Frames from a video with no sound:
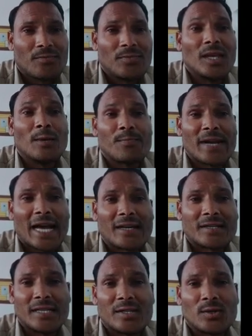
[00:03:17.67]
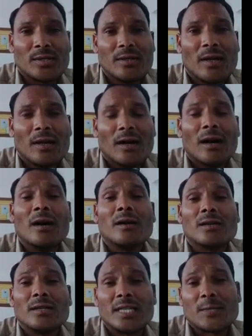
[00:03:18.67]
They practiced
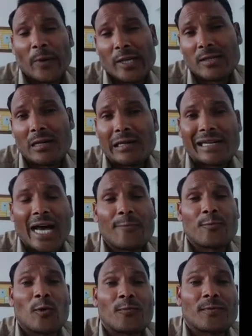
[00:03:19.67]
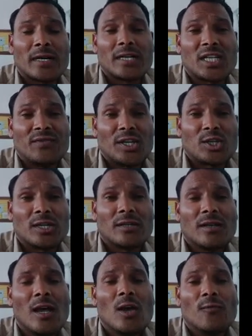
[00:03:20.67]
a special type of
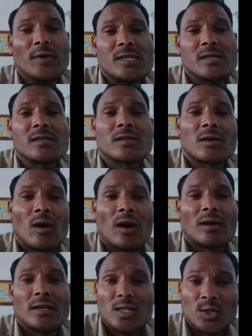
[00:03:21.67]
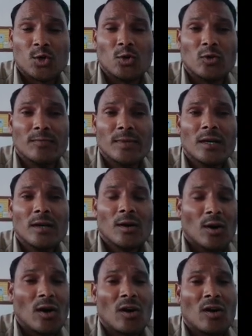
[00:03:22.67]
cultivation which is called
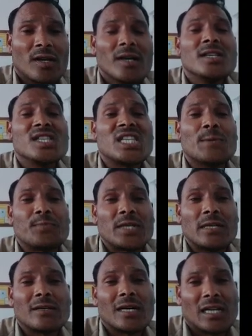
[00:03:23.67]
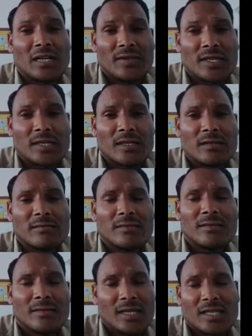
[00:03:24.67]
jhoom or shifting cultivation.
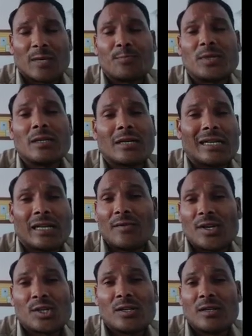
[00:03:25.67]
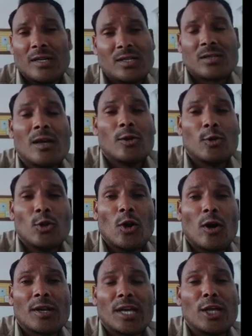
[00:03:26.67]
The shifting cultivation is
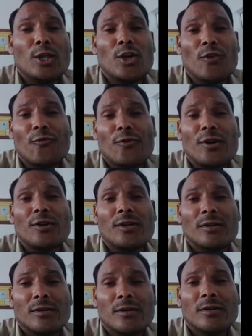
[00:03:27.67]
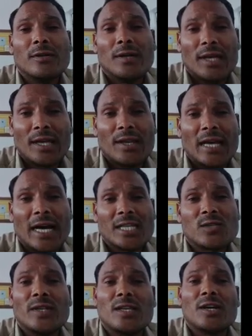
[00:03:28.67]
known in the different
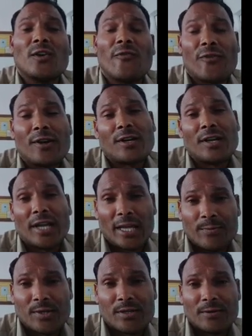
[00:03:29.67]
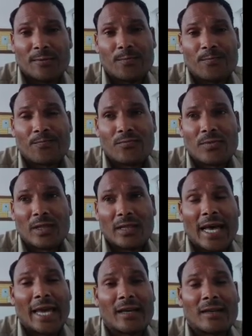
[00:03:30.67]
areas with the different names
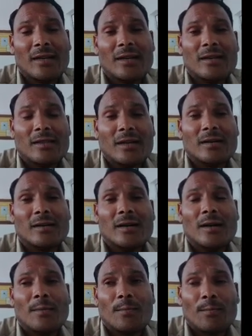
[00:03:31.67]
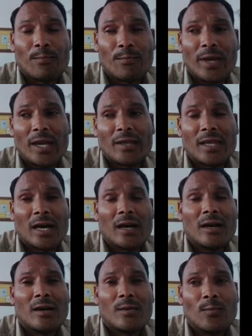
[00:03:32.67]
like the
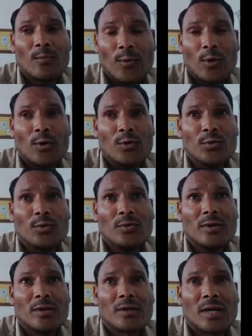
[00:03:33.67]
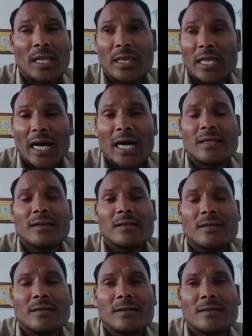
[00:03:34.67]
Penda, Podu,
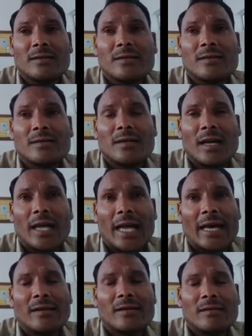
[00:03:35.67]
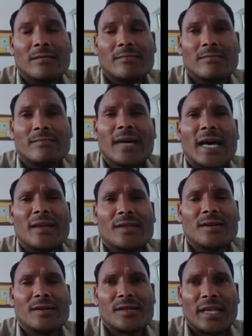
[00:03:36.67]
Khandad and many
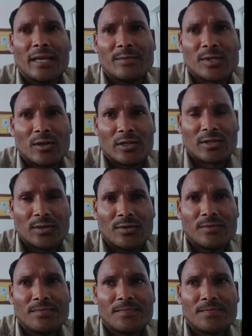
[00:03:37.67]
other names also.